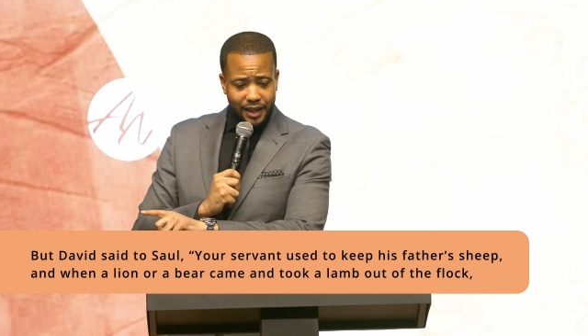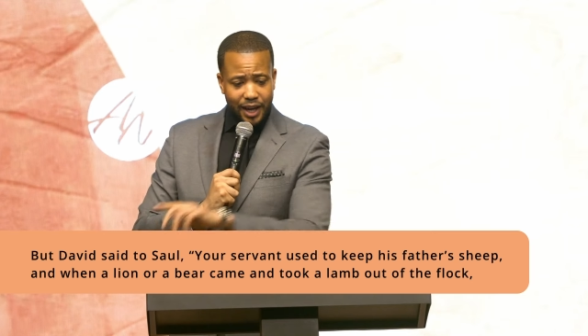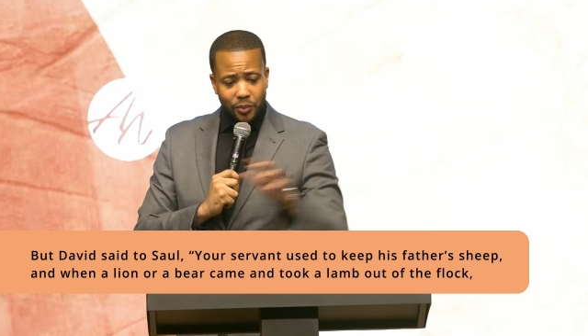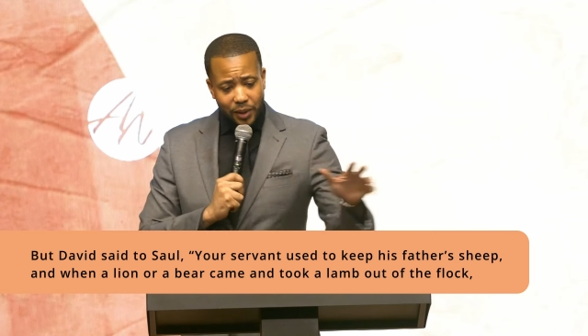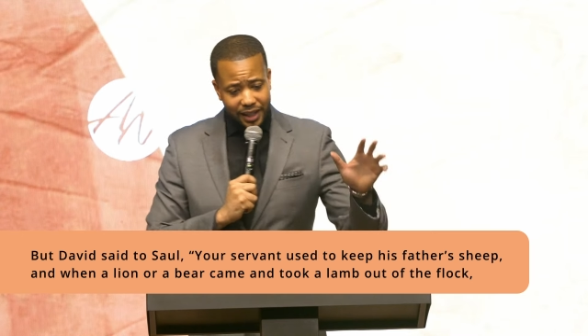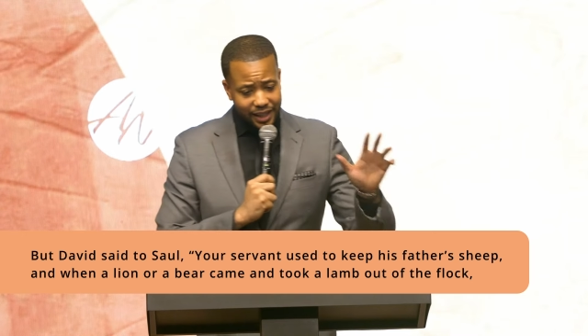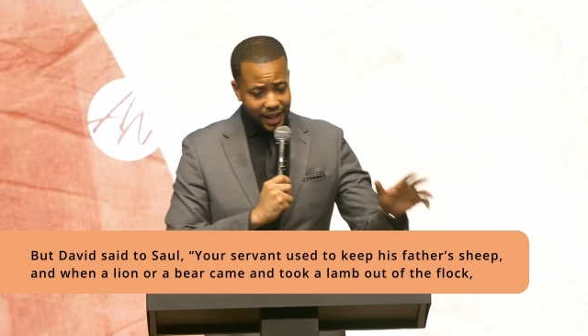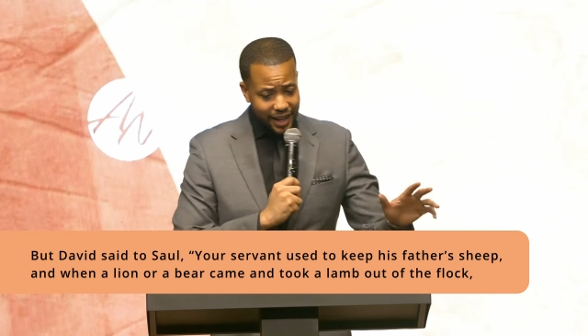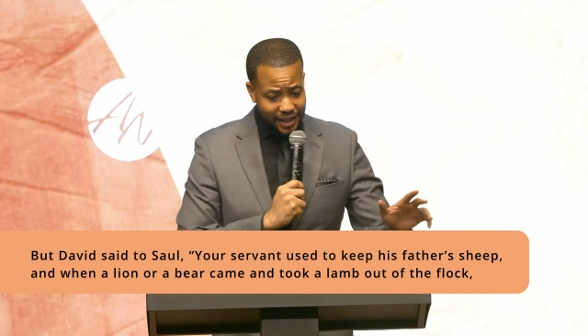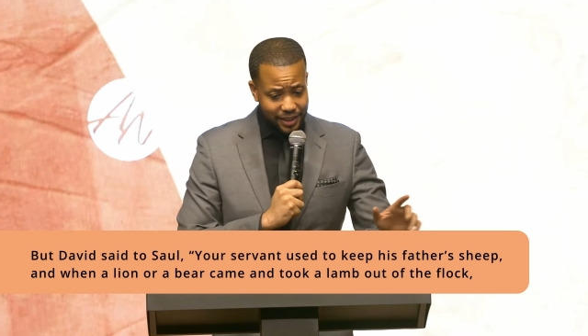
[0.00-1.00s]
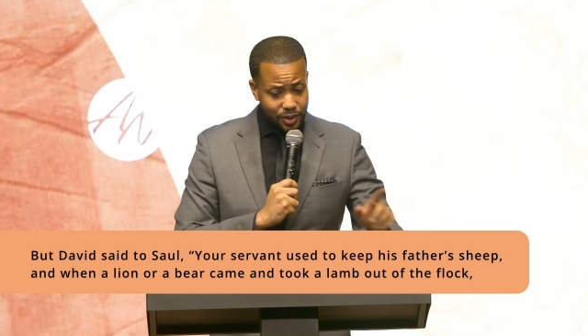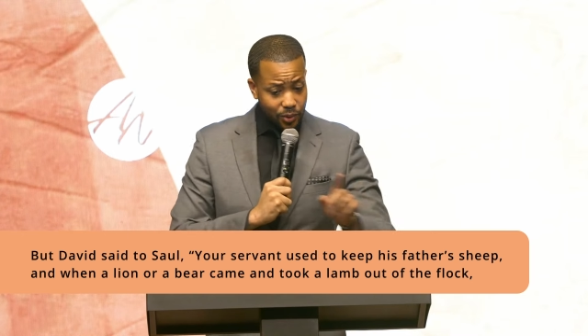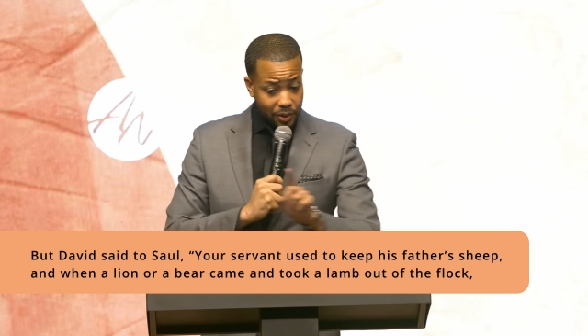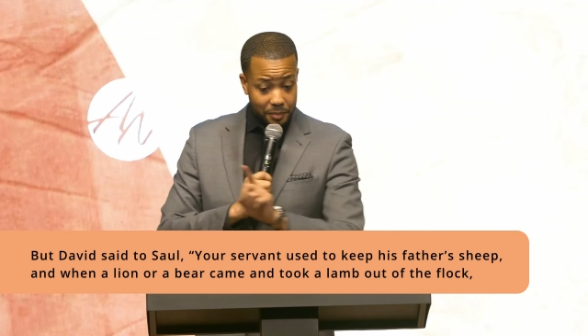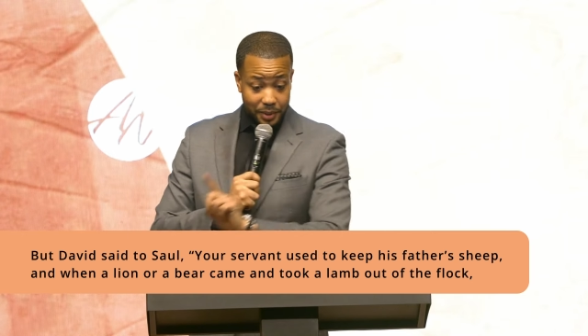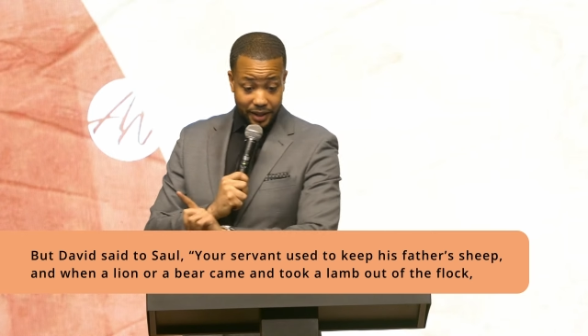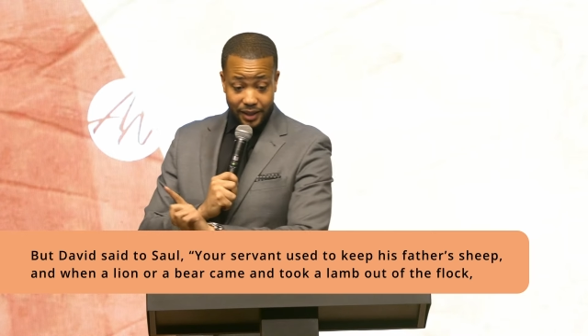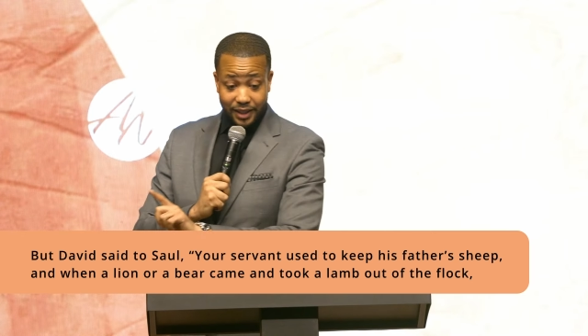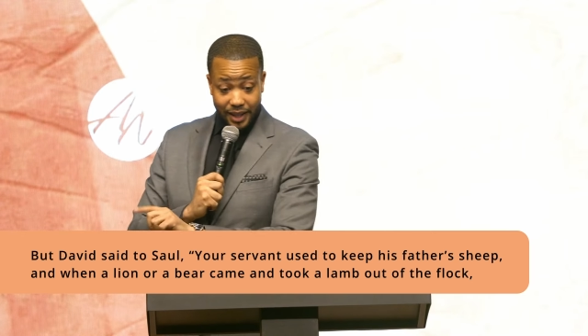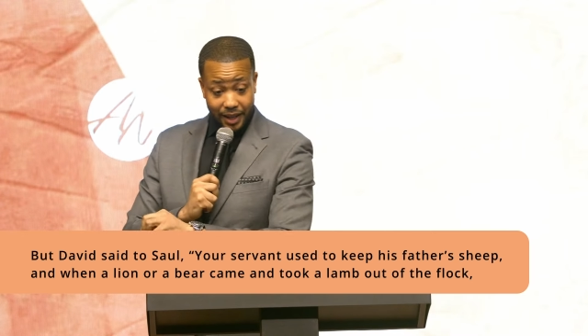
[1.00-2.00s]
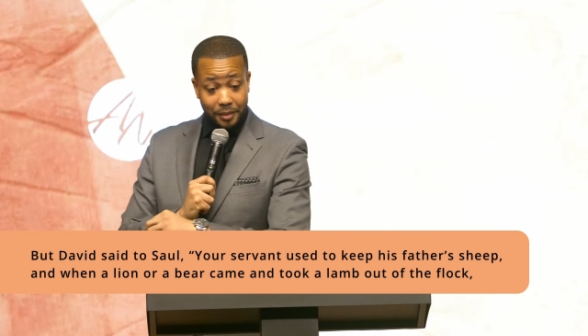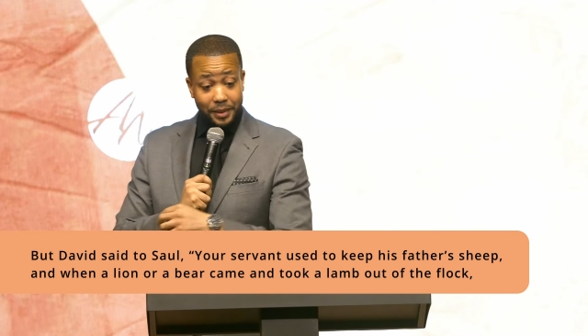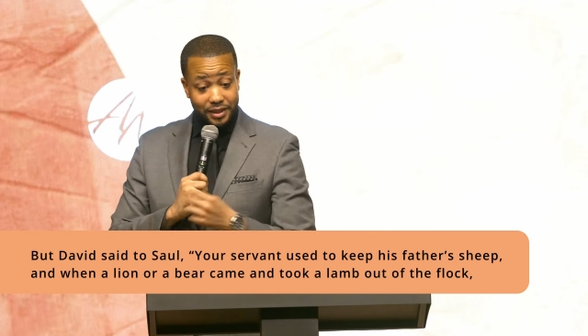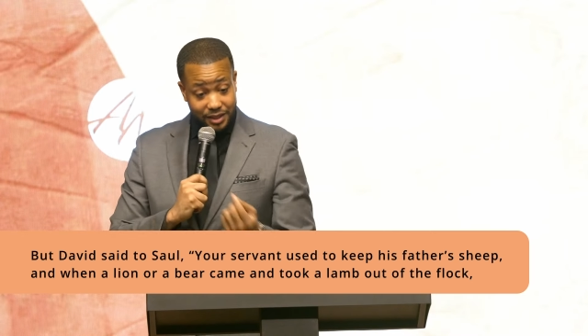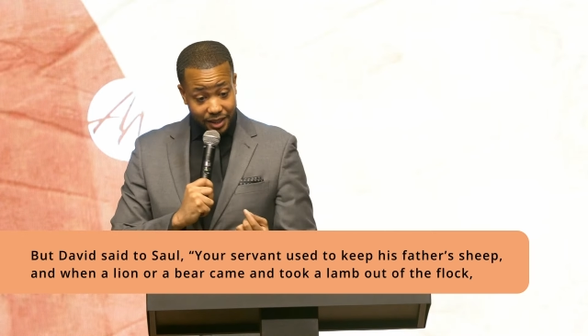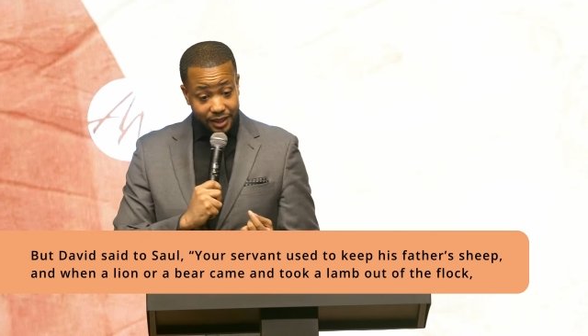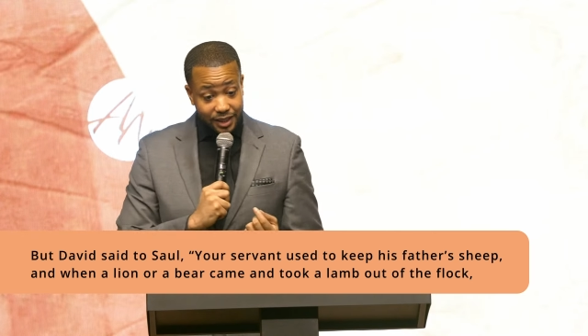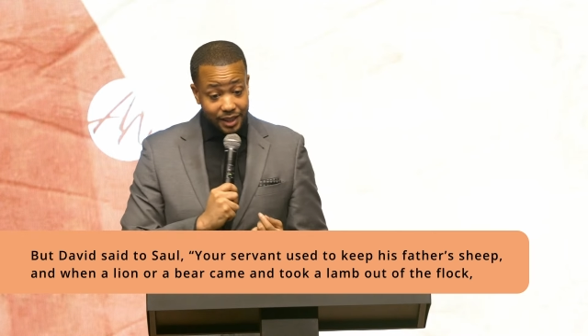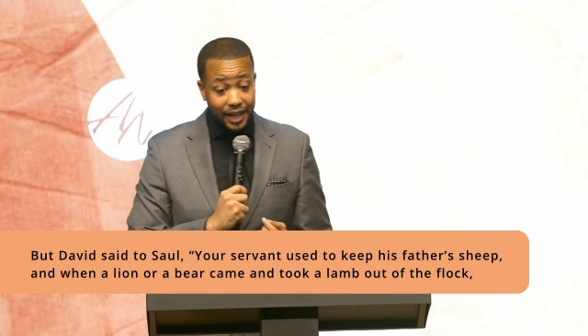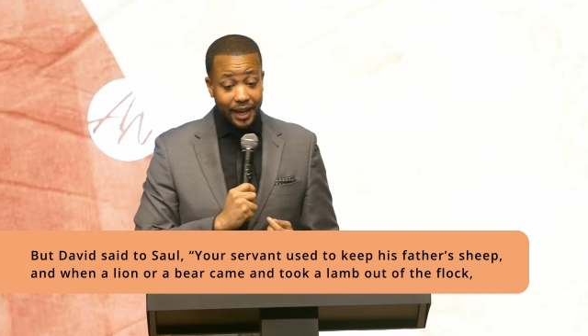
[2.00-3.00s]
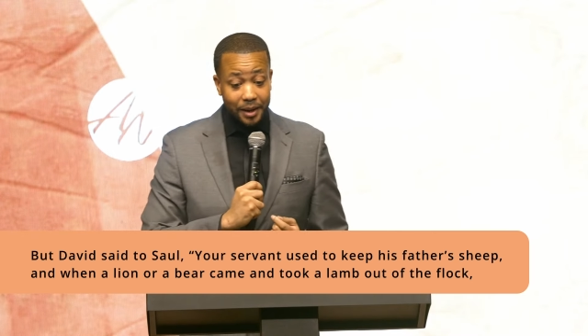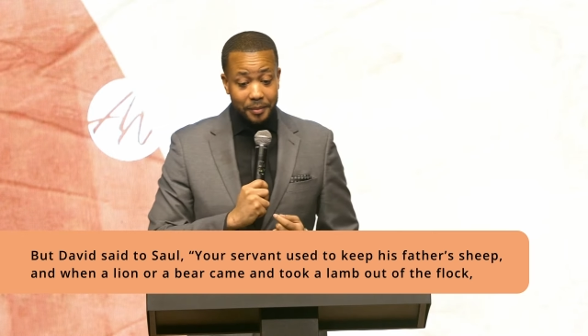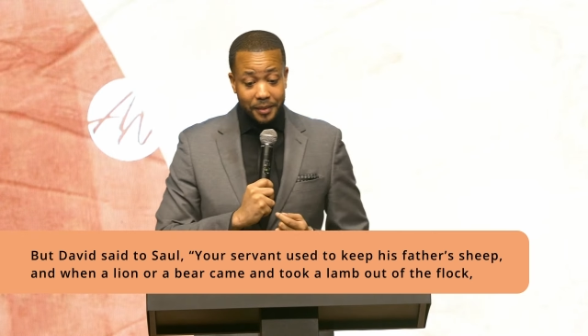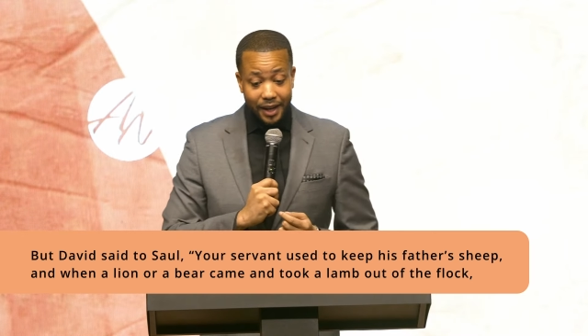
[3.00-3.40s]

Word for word: And when a lion or a bear came and took a lamb